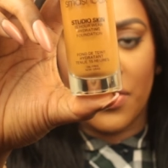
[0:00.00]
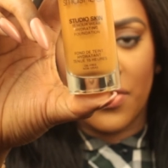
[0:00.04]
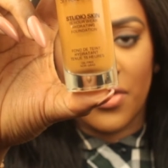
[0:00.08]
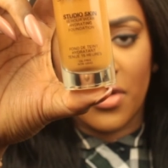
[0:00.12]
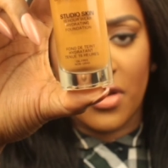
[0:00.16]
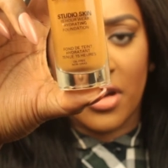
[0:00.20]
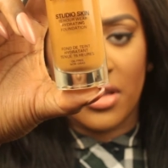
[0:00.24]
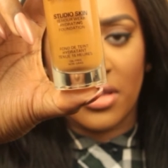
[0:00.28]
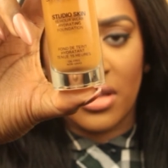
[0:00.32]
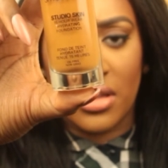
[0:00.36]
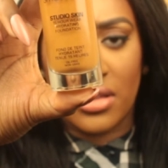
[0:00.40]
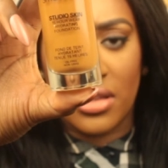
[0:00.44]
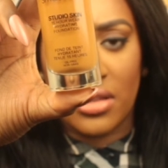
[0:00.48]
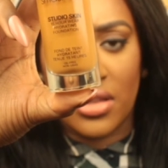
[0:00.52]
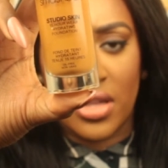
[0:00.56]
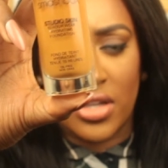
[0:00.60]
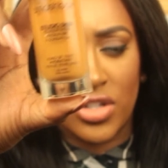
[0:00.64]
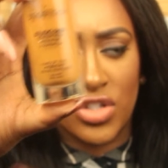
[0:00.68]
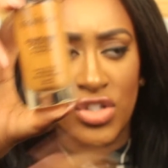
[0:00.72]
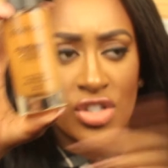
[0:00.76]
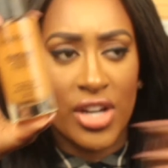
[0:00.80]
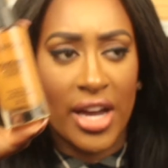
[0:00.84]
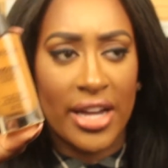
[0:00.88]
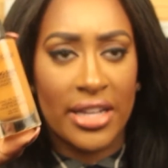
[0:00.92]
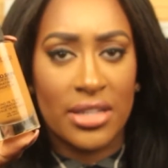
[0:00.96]
for it, the
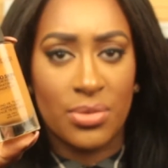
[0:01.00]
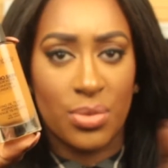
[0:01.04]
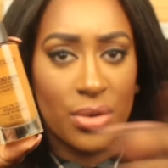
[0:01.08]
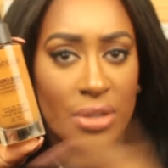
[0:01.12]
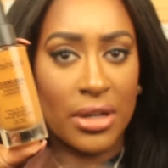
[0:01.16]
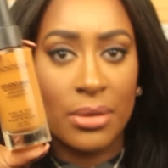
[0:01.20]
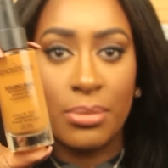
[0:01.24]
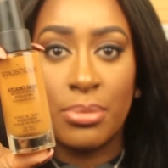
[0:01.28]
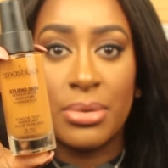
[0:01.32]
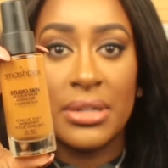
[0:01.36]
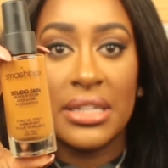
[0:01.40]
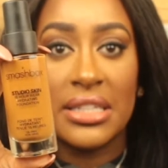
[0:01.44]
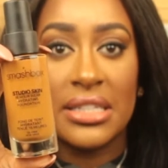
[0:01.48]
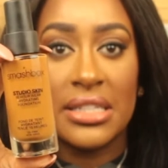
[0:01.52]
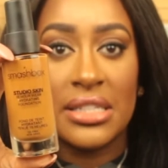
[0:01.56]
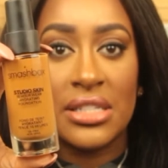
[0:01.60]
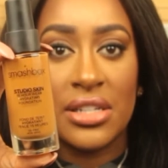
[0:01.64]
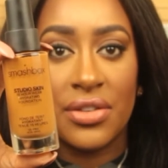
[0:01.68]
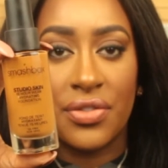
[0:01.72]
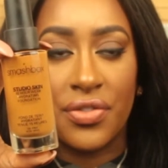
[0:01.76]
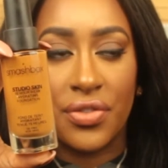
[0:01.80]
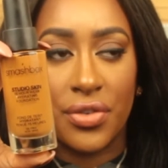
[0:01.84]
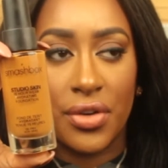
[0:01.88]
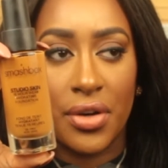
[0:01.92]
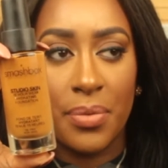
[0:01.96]
shades were completely
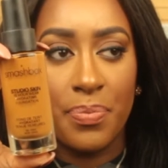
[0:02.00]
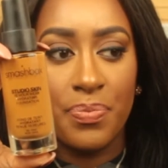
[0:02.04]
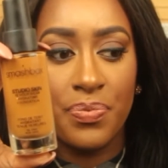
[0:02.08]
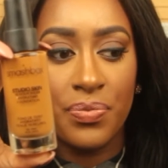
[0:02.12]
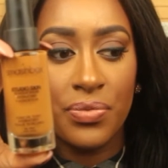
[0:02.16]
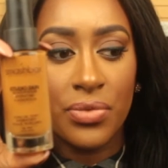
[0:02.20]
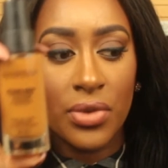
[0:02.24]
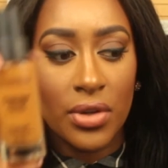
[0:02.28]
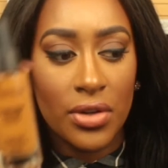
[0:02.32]
different.